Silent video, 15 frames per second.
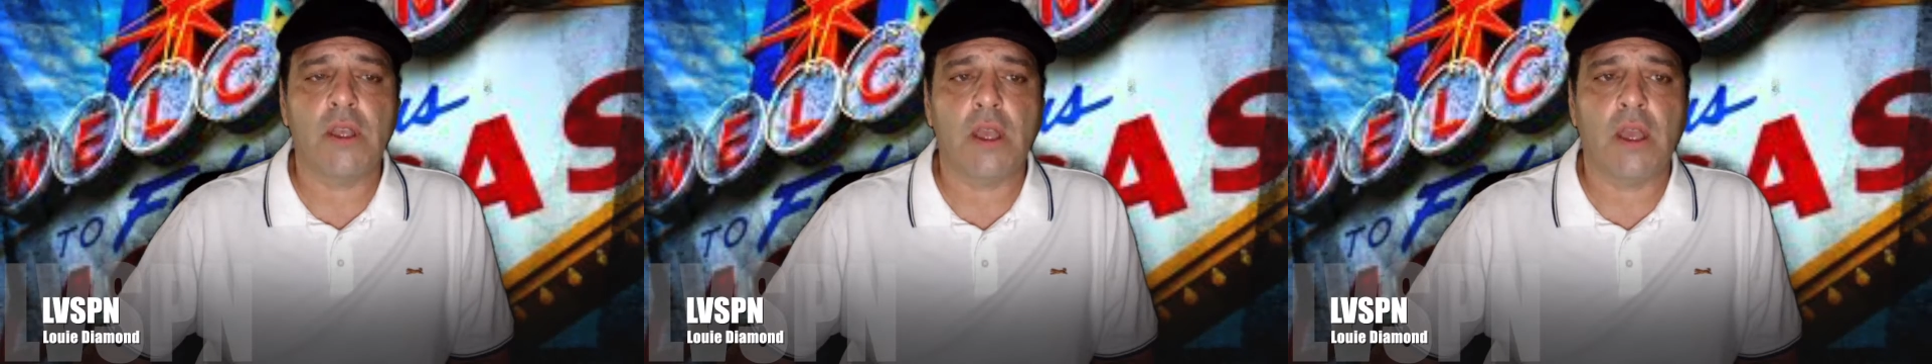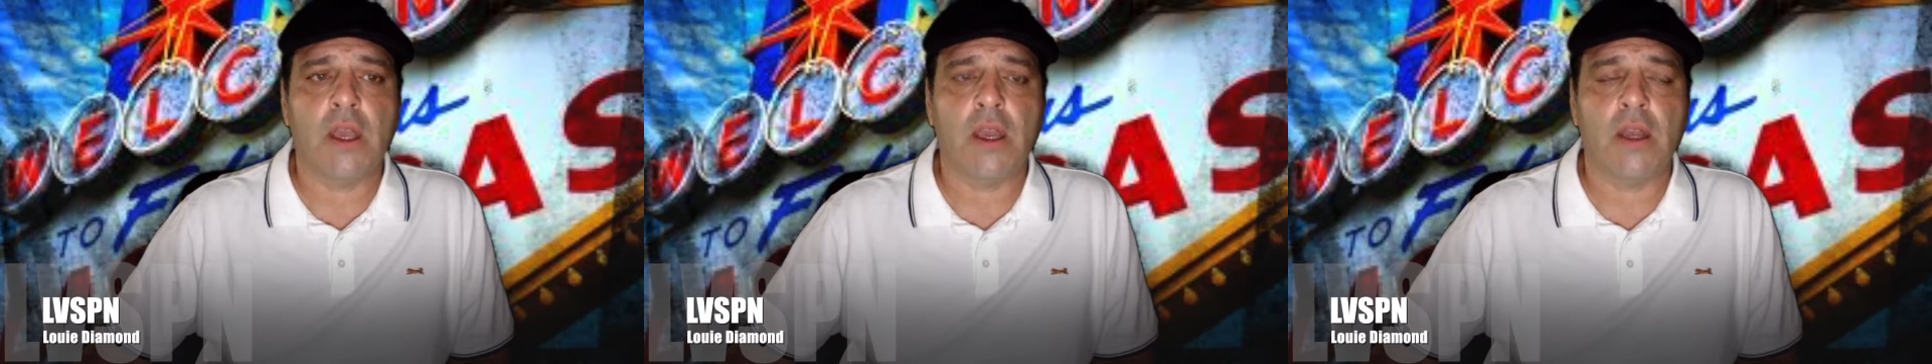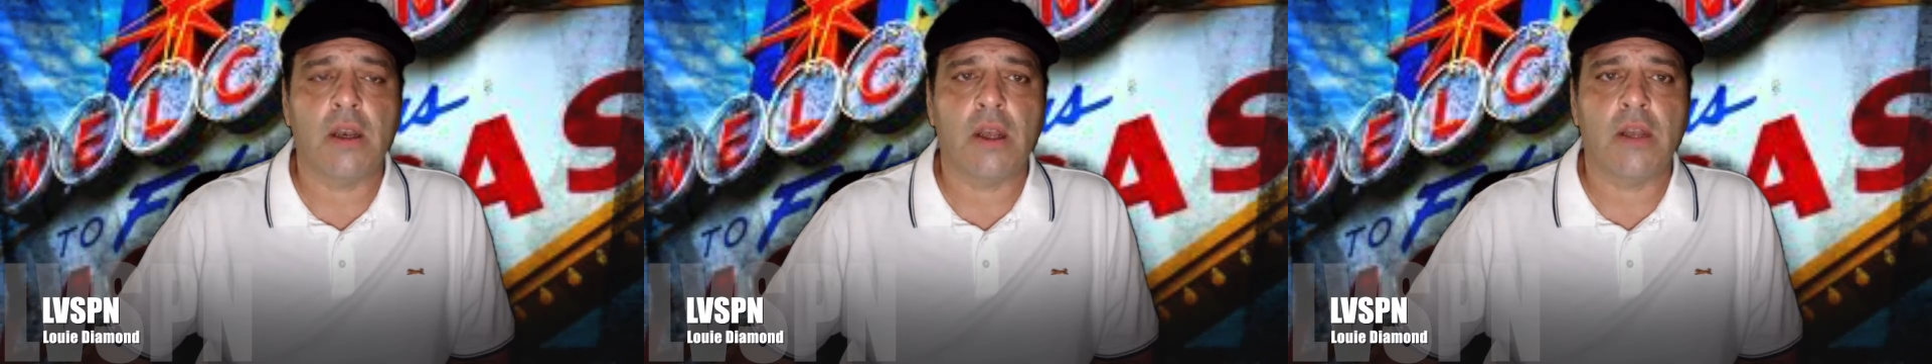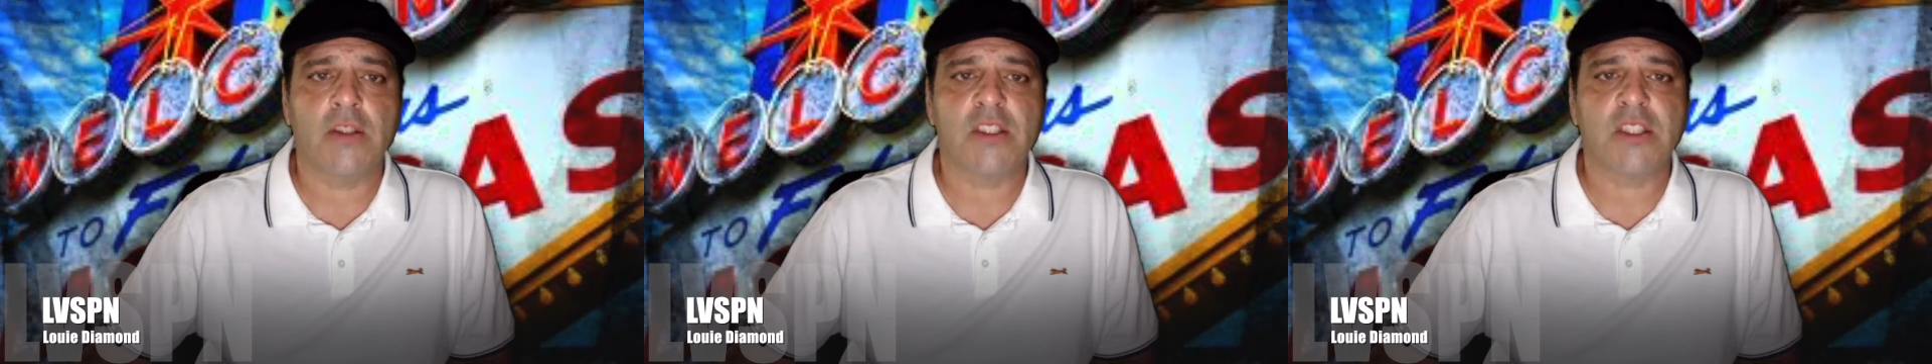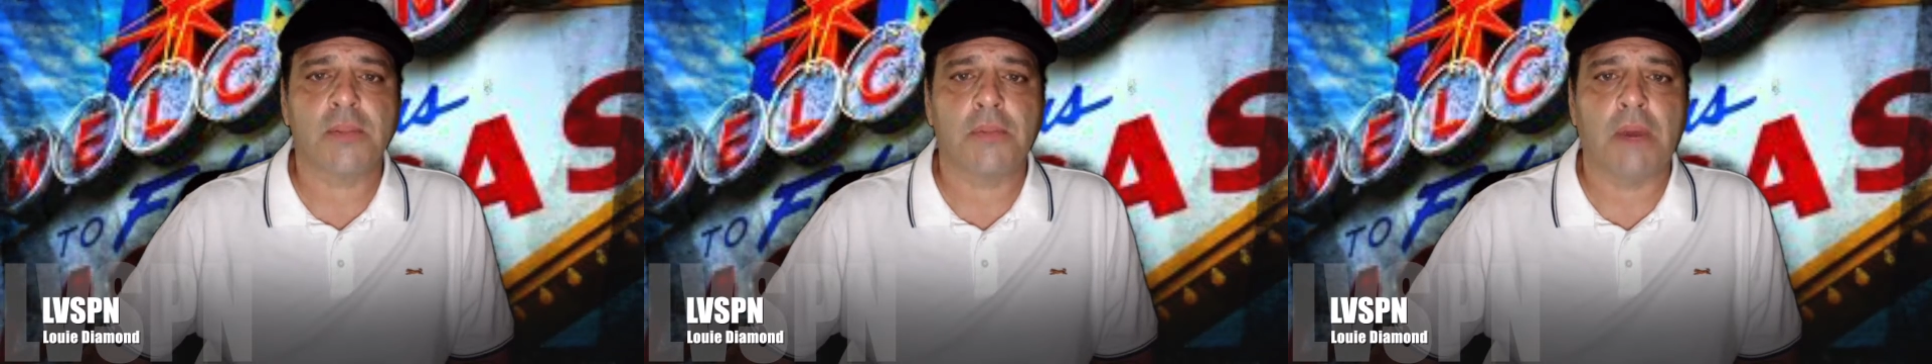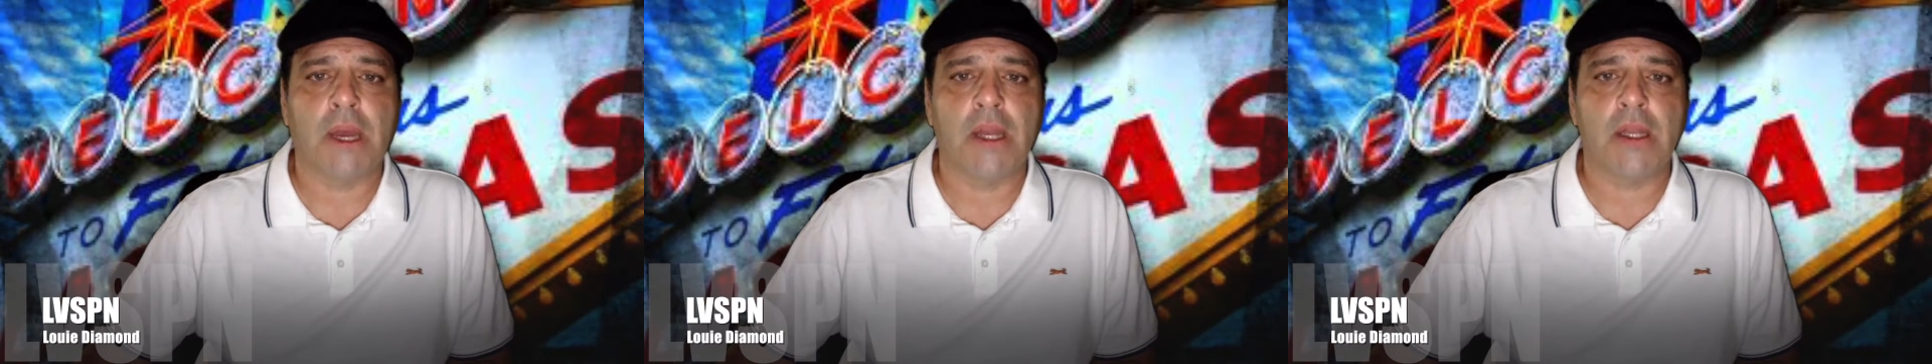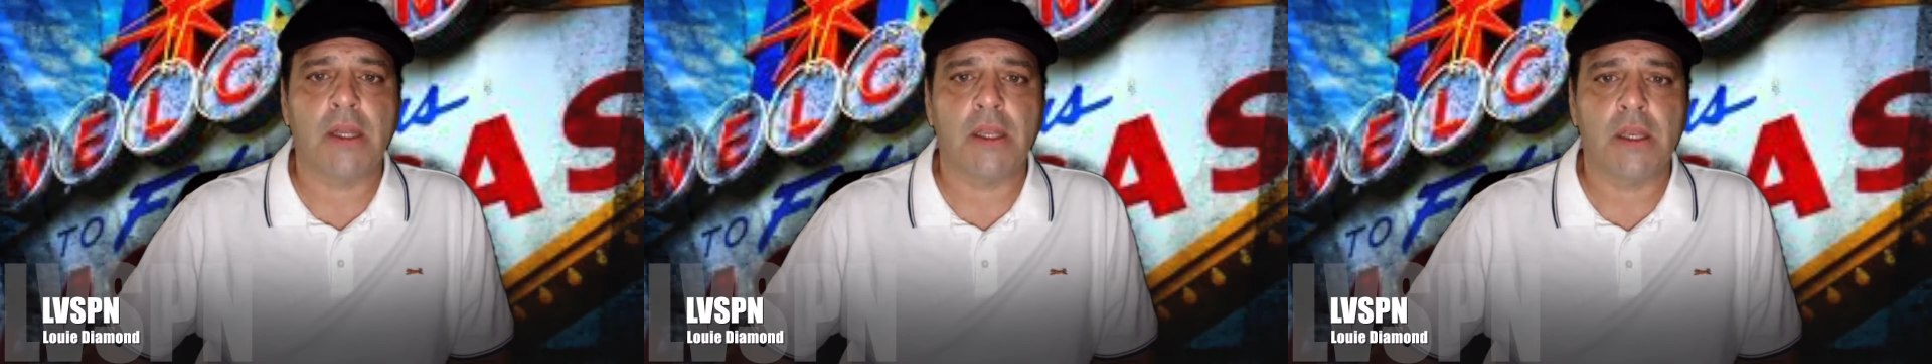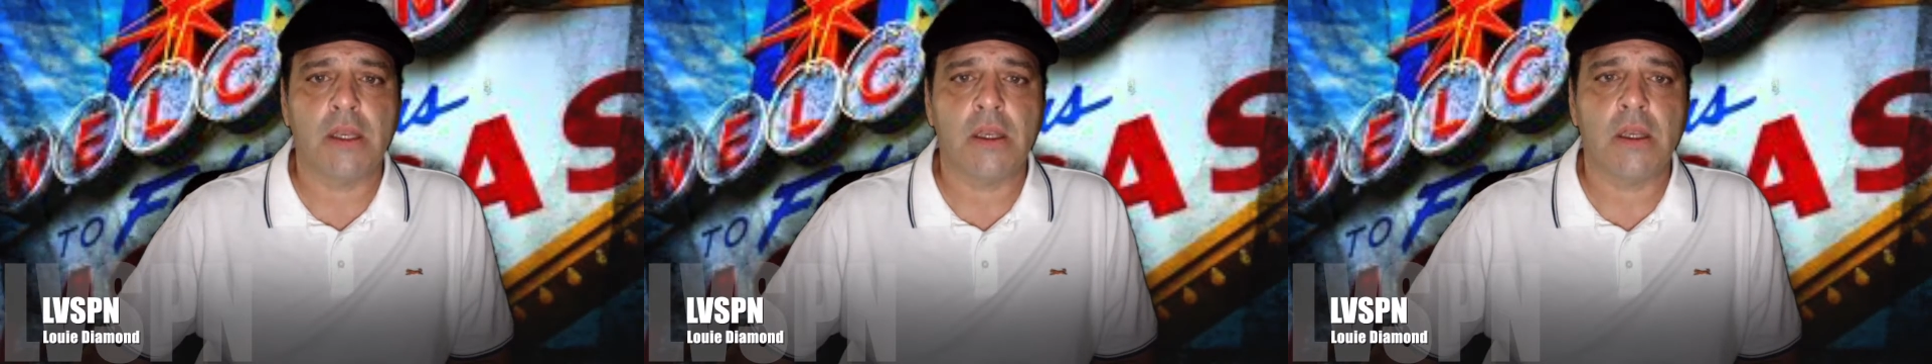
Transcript: and Smiley